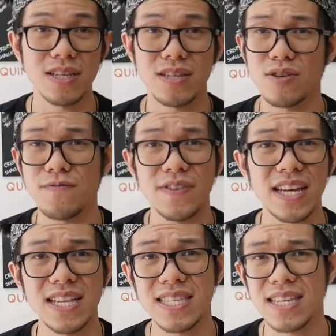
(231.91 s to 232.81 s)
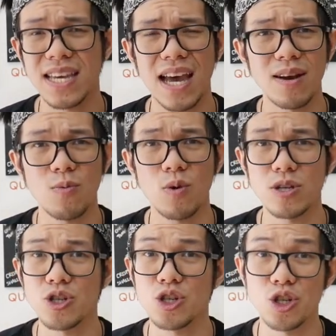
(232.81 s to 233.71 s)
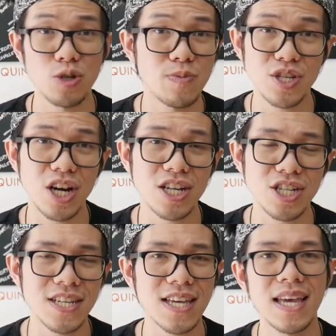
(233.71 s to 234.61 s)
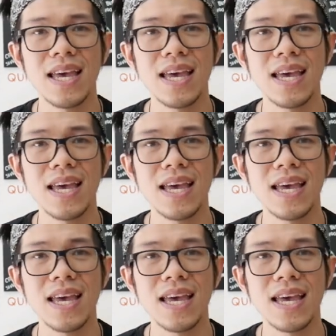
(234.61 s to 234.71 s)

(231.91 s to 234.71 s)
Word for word: your VAT and what you should be charging